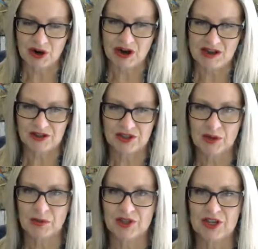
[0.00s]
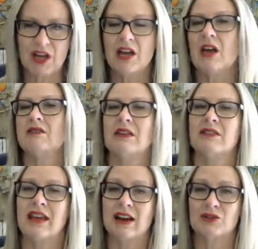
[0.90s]
by Shepherd, and then
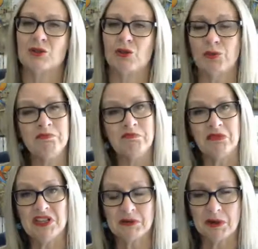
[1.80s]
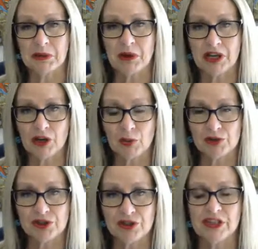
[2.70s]
the council thought, here's a money-making
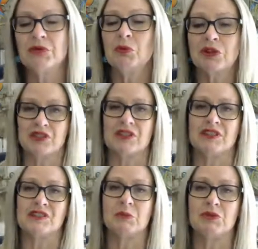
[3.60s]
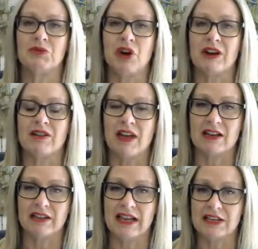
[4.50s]
opportunity. We're just going to subdivide
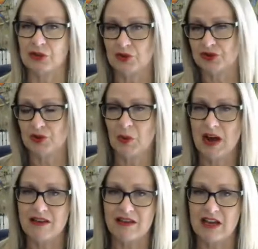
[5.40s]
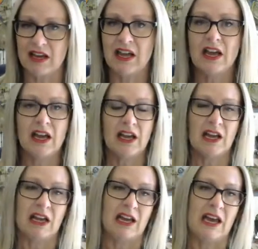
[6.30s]
that land across the way there
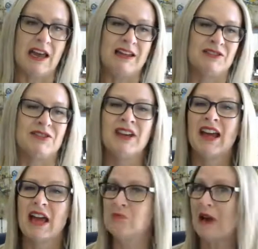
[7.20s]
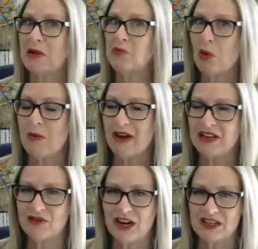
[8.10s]
and make more
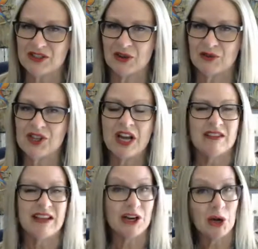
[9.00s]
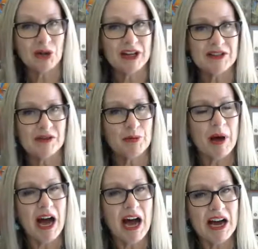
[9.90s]
money for ourselves. That whole idea of a
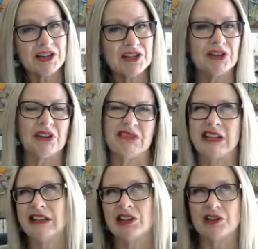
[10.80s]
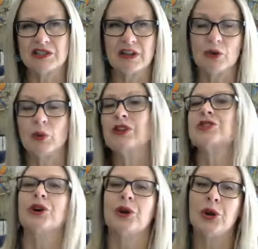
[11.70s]
park, yeah, that goes out the
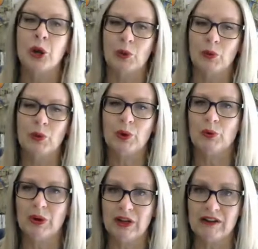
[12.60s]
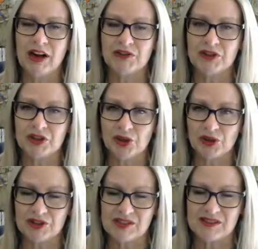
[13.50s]
window. We're after the
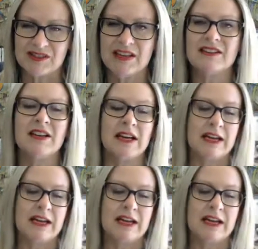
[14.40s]
dollars instead.